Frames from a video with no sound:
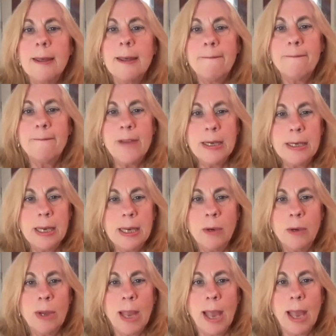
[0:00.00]
the
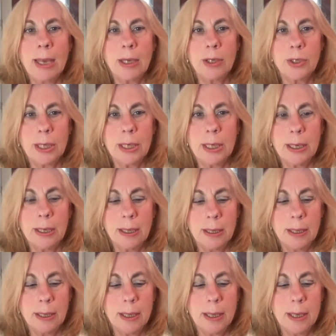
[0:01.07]
Fenton reaction.
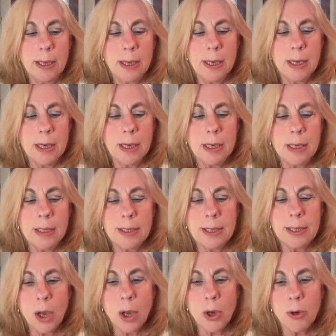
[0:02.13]

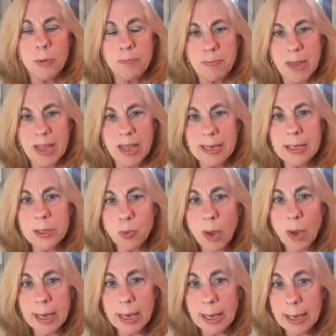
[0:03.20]
So it is
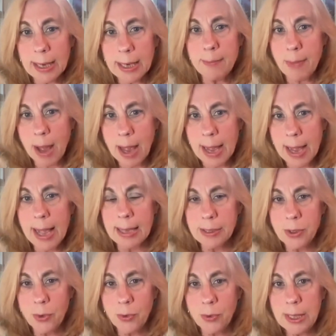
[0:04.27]
regulated by
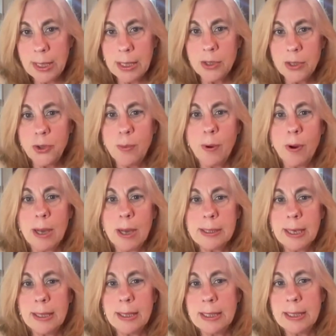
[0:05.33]
SOD,
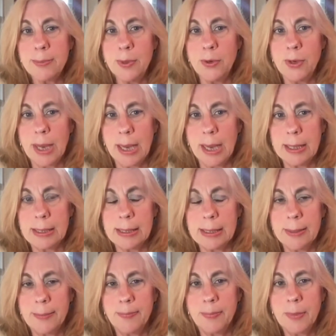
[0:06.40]
superoxide
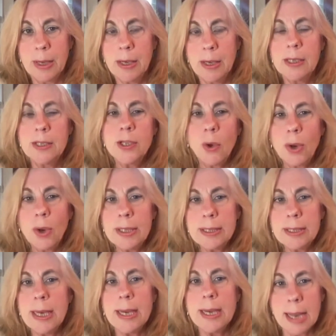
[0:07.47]
dismutase. So it
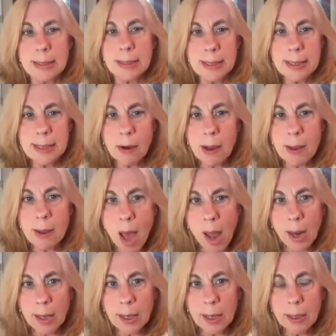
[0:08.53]
is a necessary
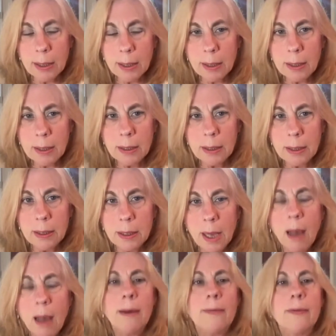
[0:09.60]
molecule,
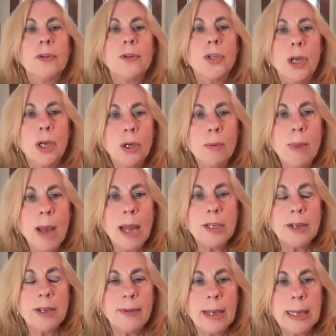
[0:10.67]
however, too
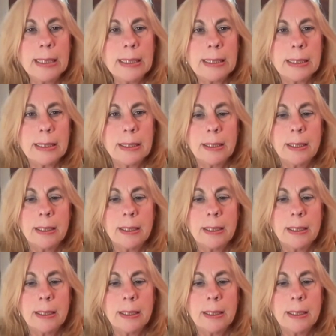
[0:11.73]
much of it